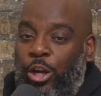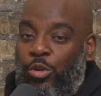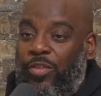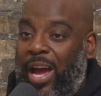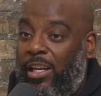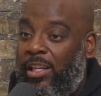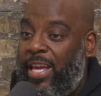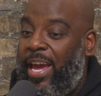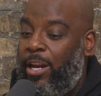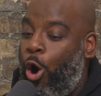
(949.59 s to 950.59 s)
you've got to
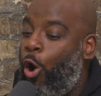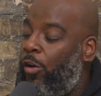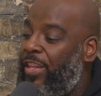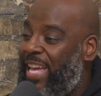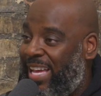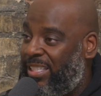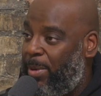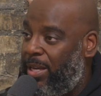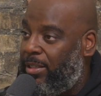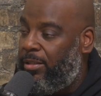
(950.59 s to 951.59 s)
look at all the
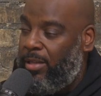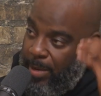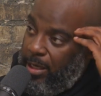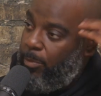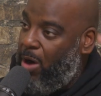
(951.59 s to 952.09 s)
aspects to make a mm-hmm.